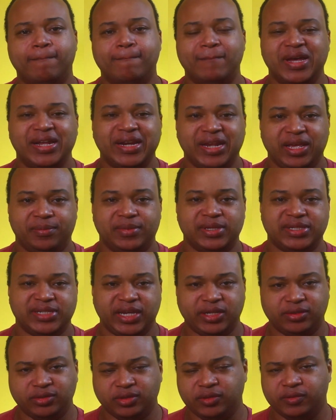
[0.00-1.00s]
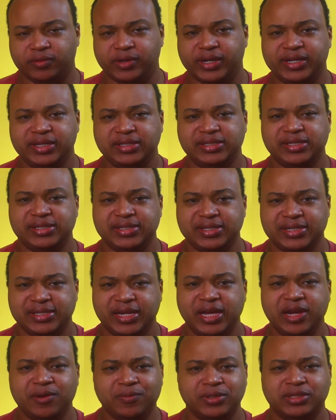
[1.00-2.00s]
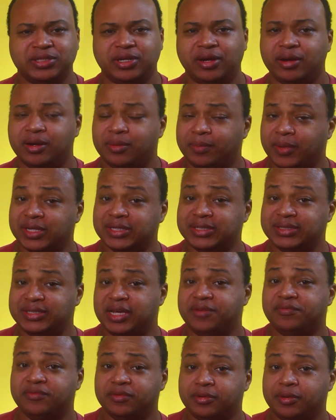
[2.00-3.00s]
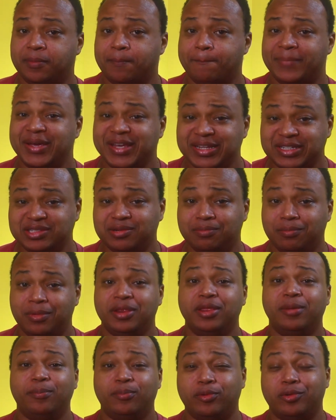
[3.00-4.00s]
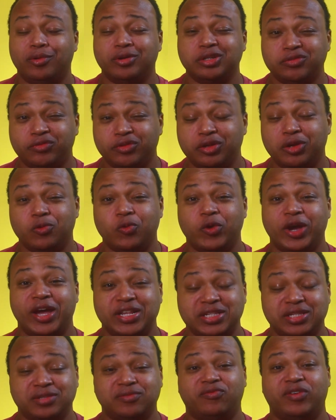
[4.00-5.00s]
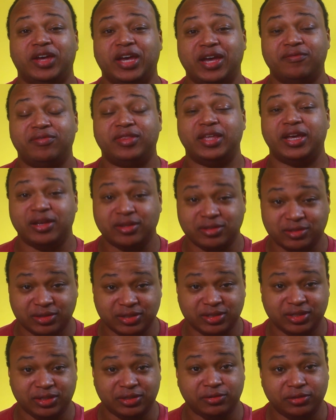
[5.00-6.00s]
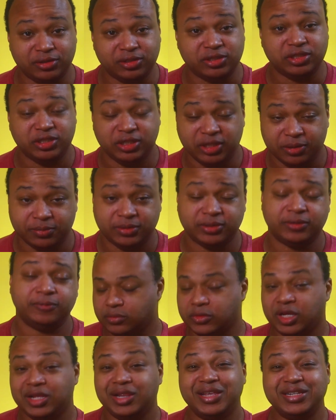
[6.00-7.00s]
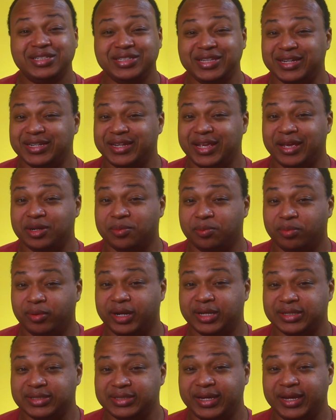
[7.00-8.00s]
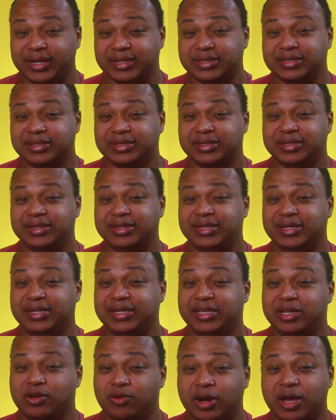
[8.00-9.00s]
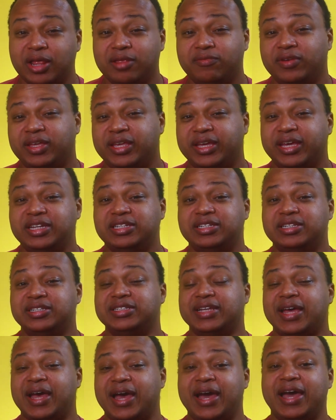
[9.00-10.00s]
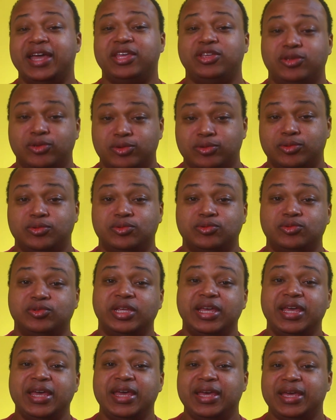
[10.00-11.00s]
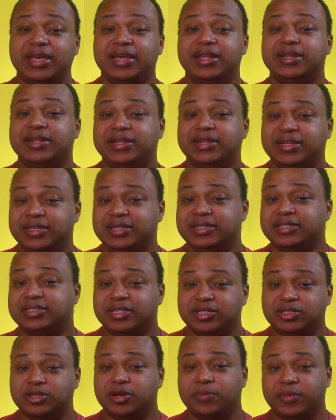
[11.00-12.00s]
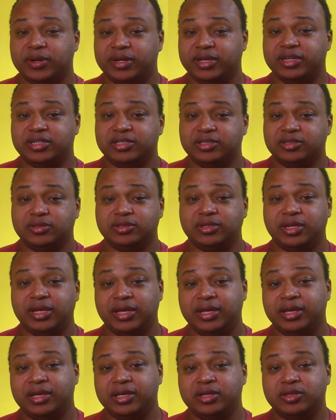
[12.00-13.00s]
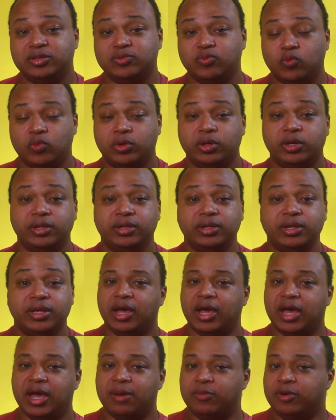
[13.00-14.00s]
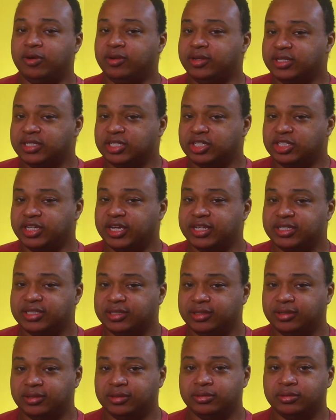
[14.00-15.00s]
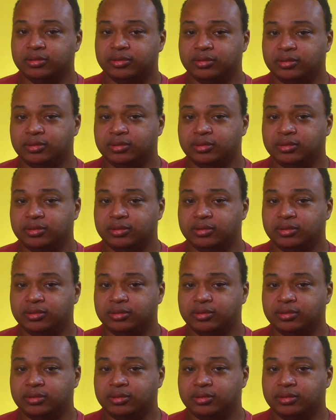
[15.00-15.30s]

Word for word: My name is Adrian Reddix and today we're talking about seven of the best motherboards for your Ryzen five thousand series chips. Let's get down to brass tacks. The qualifications I use in these determinations is one, I'm only suggesting